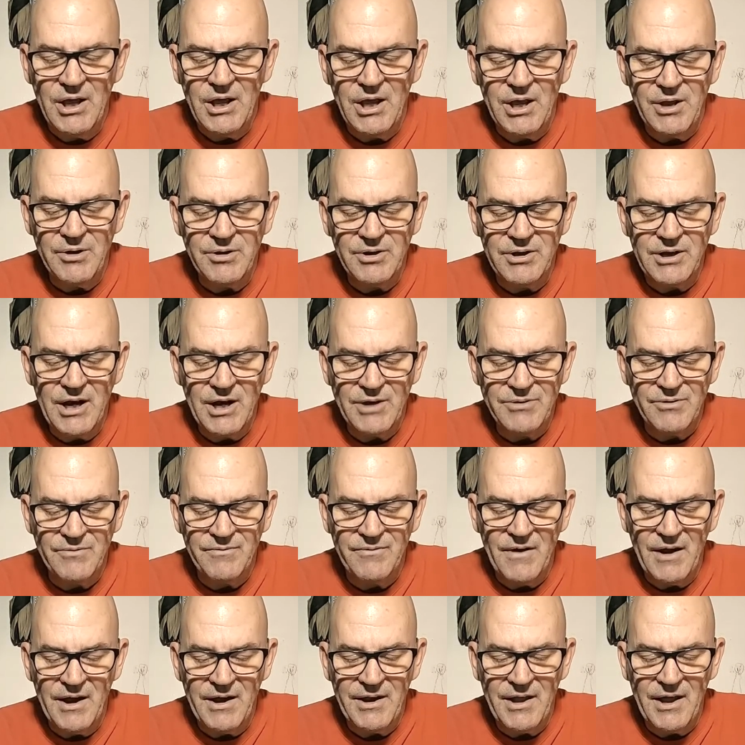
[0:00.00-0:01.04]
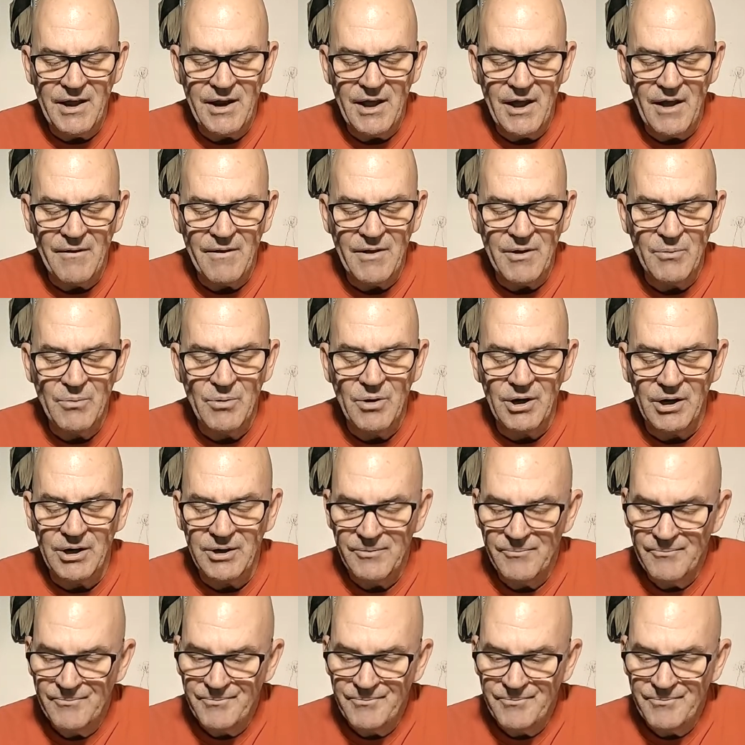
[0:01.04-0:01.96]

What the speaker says: and you guys will find out how they work.